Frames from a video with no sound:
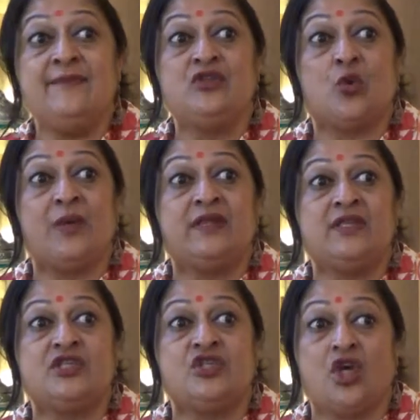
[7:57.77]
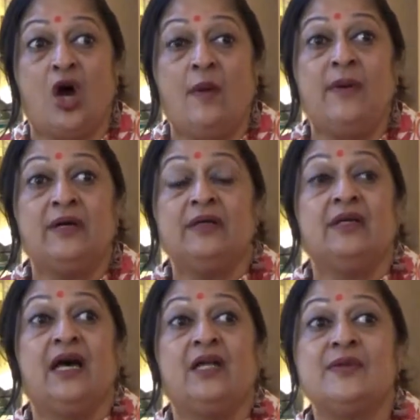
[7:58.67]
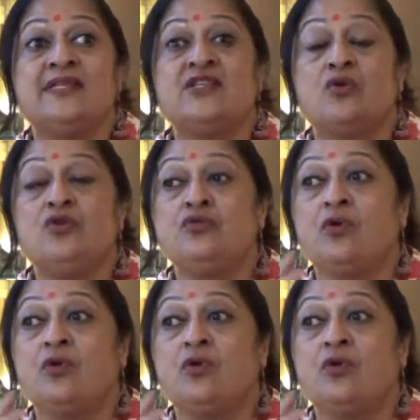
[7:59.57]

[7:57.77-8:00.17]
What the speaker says: to quit this job, otherwise it's going to